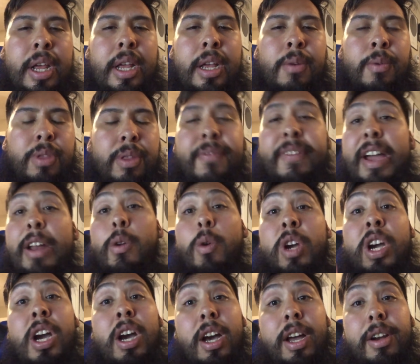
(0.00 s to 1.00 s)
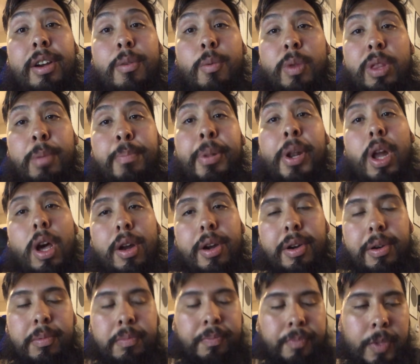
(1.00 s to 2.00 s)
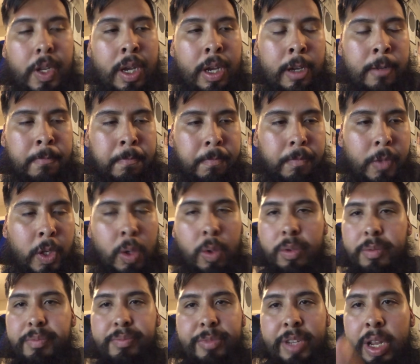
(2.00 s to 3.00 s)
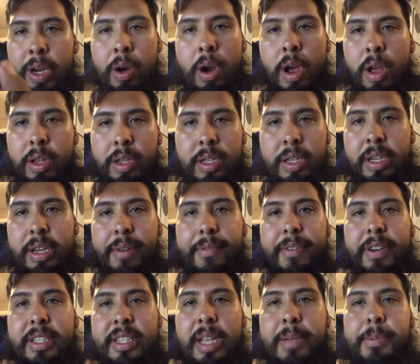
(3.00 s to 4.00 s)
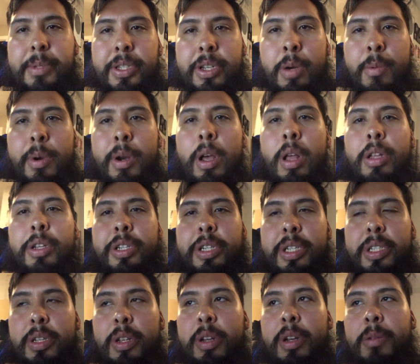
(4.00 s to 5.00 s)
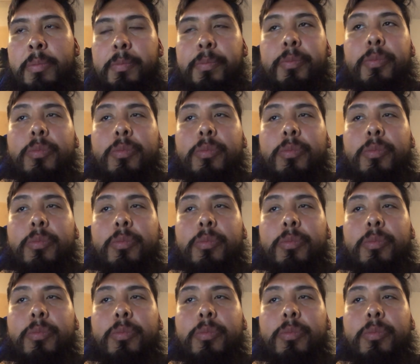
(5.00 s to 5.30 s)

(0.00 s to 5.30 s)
with the vinyl cutter, with the plotter. Um, you'll hear all different types of terminologies on it.